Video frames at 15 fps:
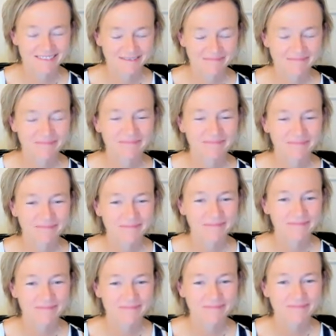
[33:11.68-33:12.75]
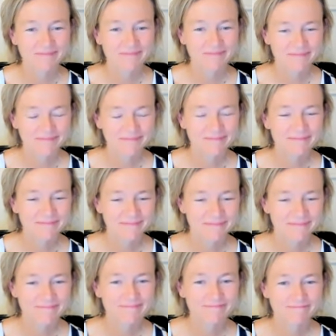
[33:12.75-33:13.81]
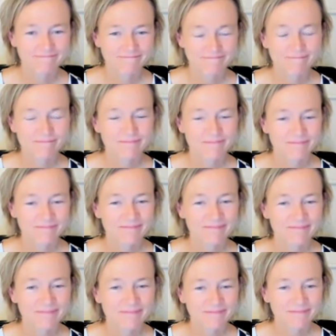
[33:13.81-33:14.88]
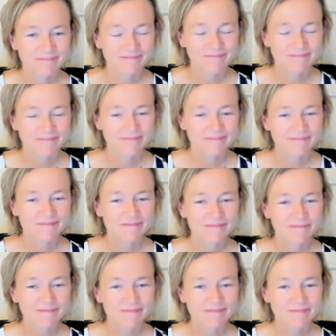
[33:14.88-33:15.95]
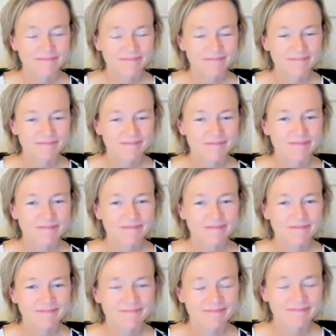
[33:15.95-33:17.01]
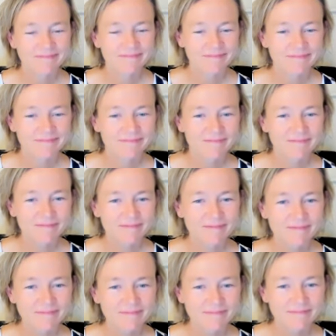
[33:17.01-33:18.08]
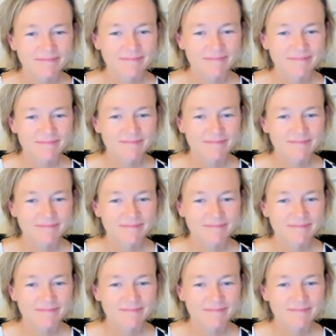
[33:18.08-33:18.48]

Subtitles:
This person isn't speaking.